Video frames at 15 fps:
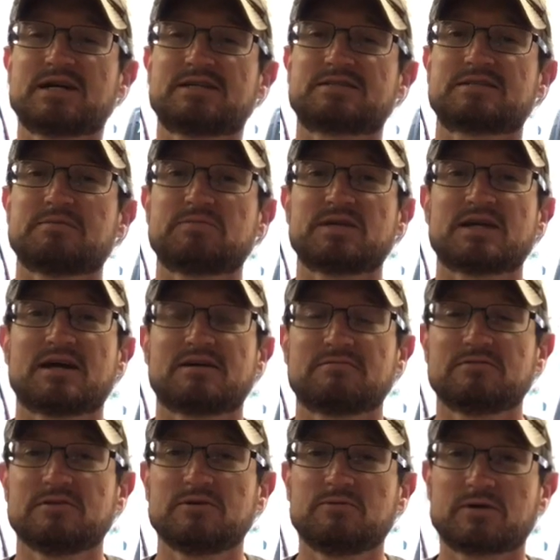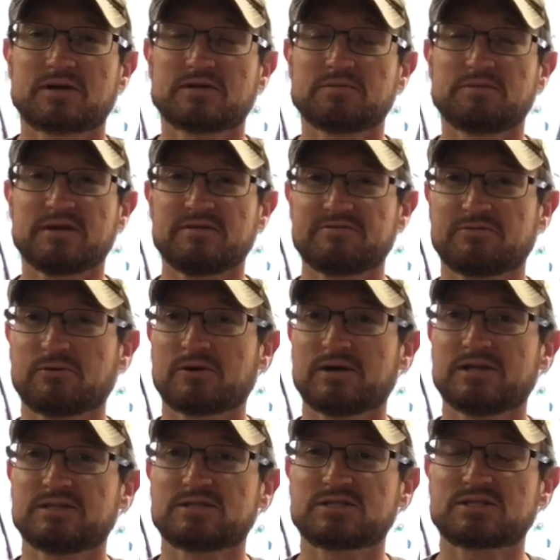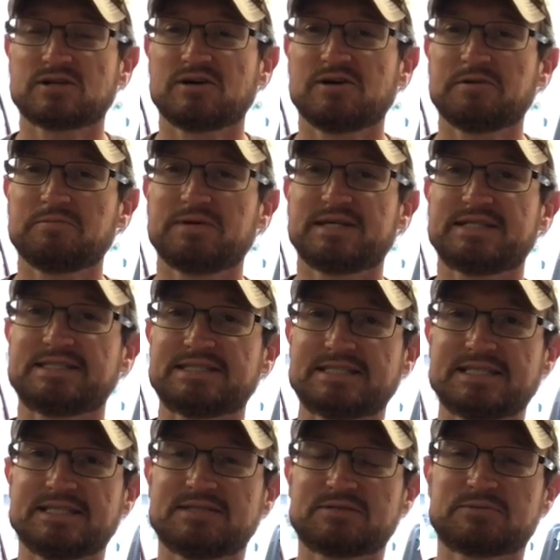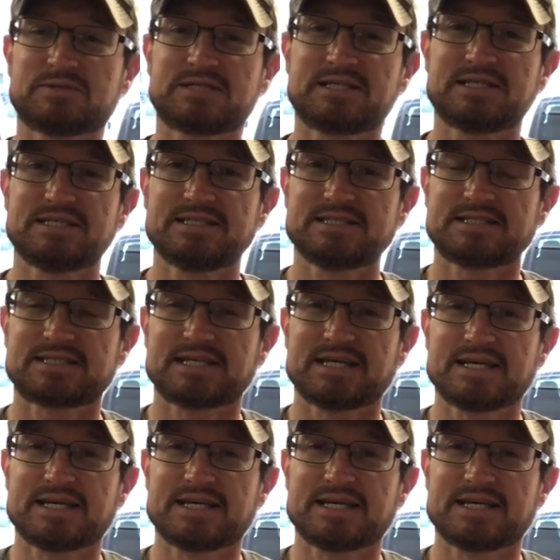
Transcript: Not something I really wanted to pay for and install, but it is what it is,